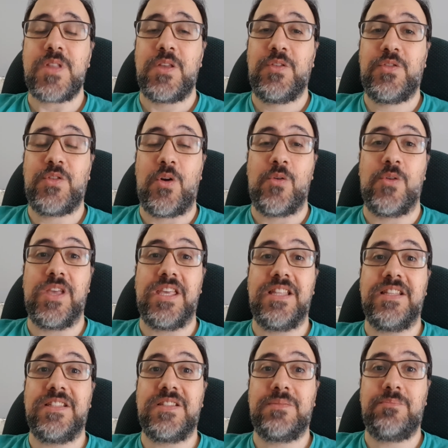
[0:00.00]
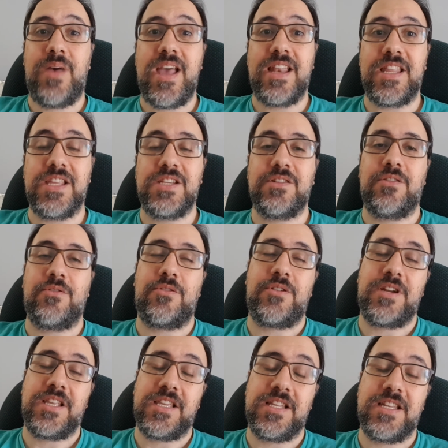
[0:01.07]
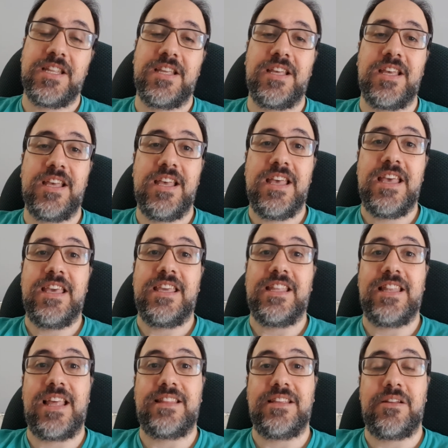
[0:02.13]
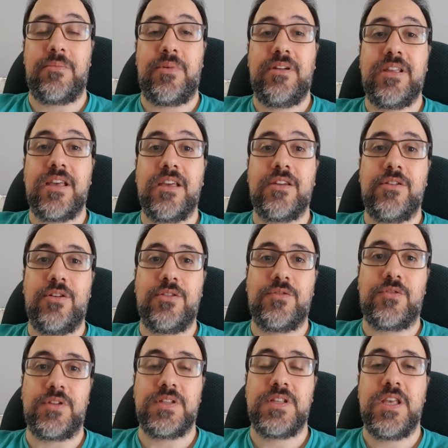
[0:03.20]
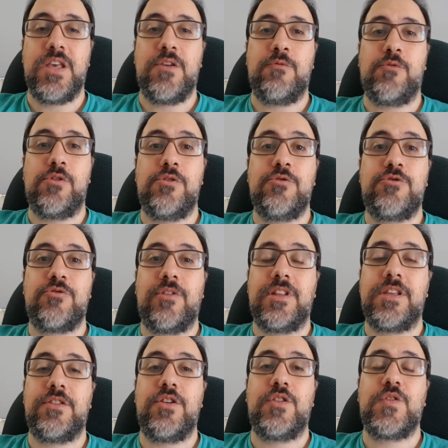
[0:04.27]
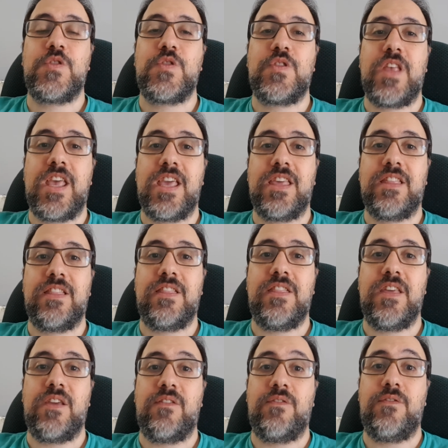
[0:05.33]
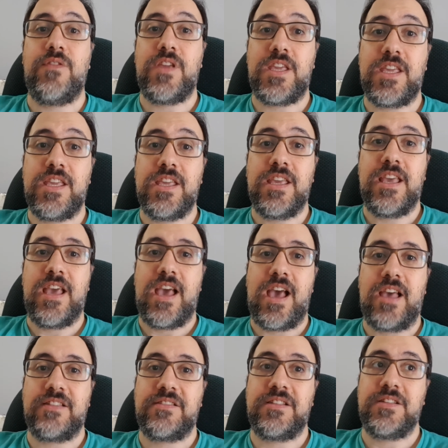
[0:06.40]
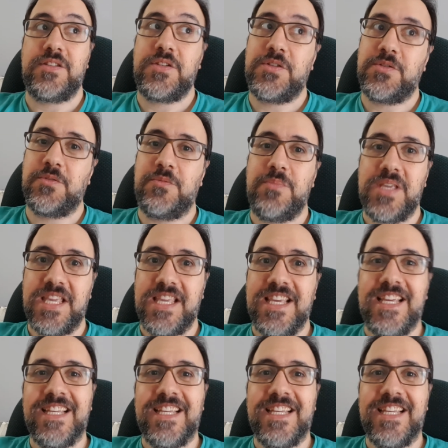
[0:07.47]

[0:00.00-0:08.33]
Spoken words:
So in Spanish or in Latin American countries, we usually don't say the V as it should be.